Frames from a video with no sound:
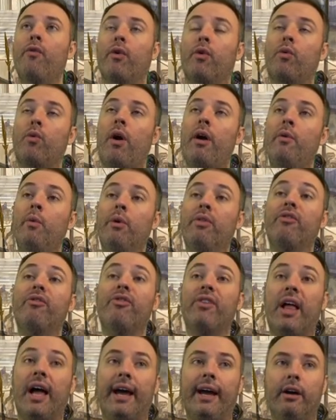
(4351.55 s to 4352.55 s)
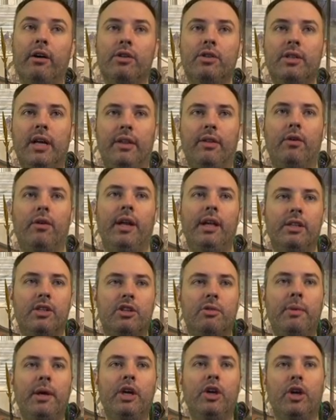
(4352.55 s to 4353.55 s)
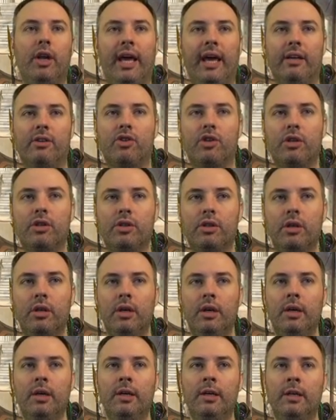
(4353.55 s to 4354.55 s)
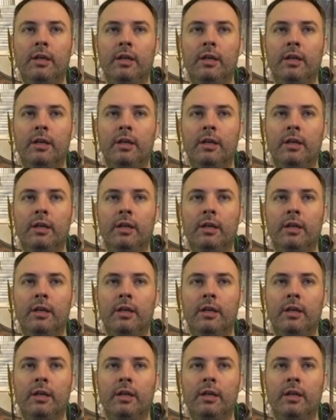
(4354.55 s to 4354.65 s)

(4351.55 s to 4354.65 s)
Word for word: overrun with flyers and there needs to be good answers.